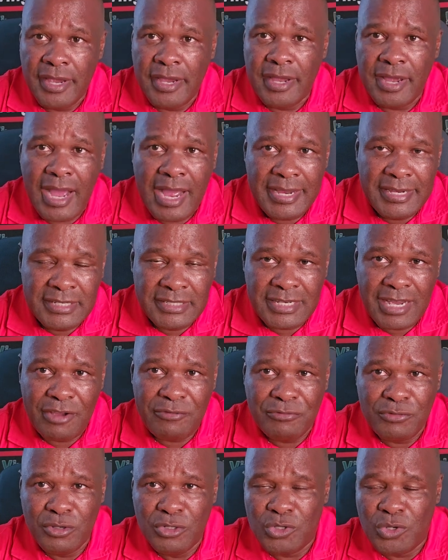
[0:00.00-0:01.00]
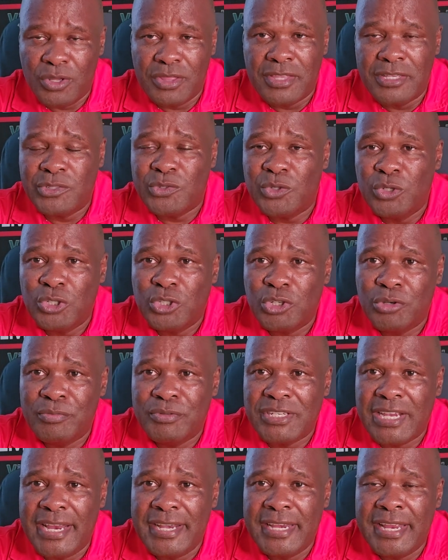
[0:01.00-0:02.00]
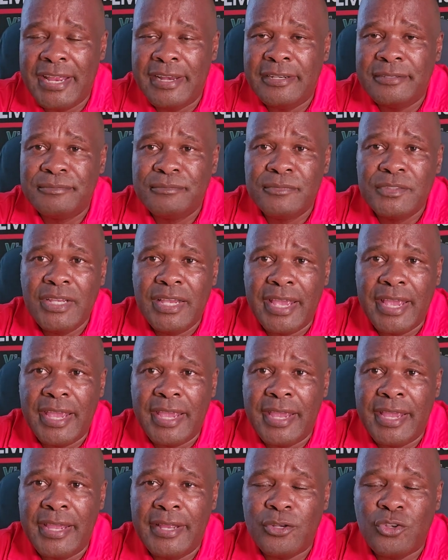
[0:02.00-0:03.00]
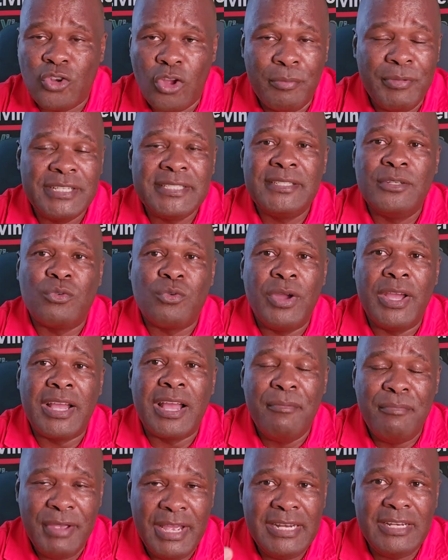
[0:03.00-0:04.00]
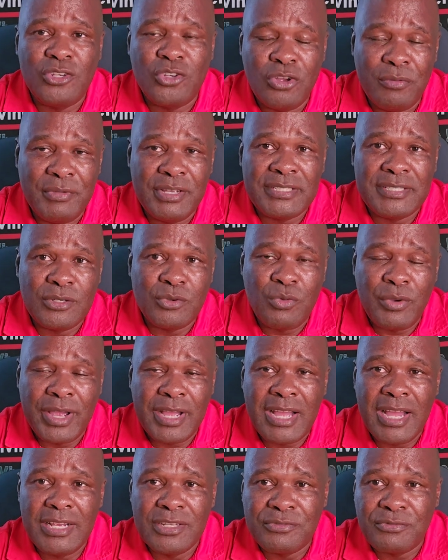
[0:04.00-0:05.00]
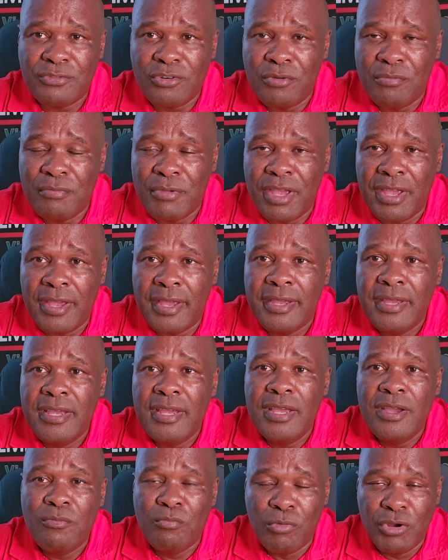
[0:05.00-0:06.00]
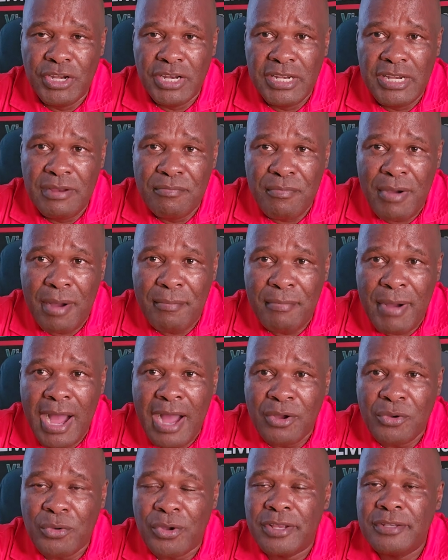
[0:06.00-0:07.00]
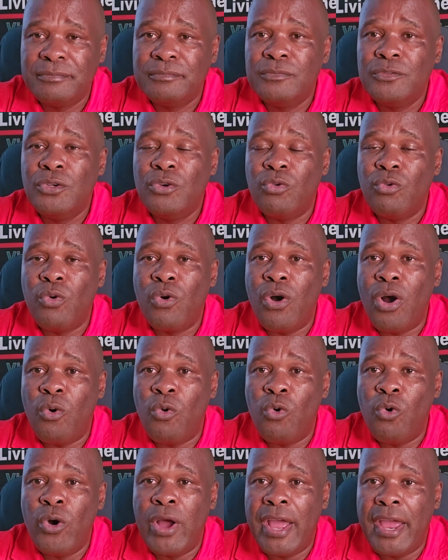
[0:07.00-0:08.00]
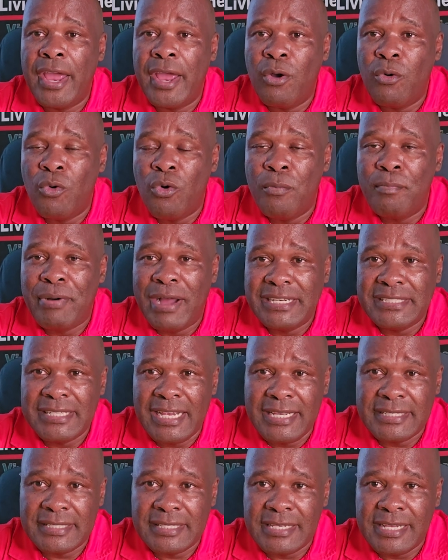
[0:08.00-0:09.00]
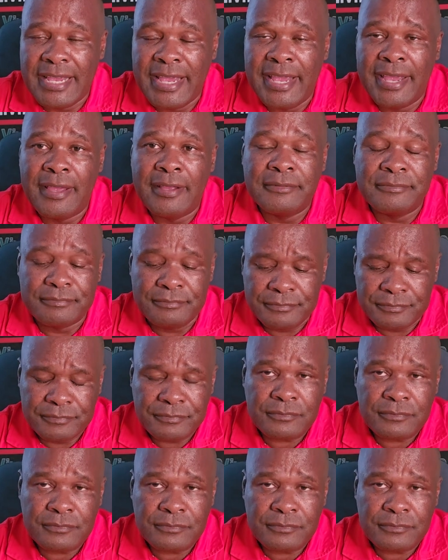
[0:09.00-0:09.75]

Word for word: uh, interviewed on this YouTube channel domestic worker, many domestic workers from uh, Bulilima Mangwe who, who, who purchased a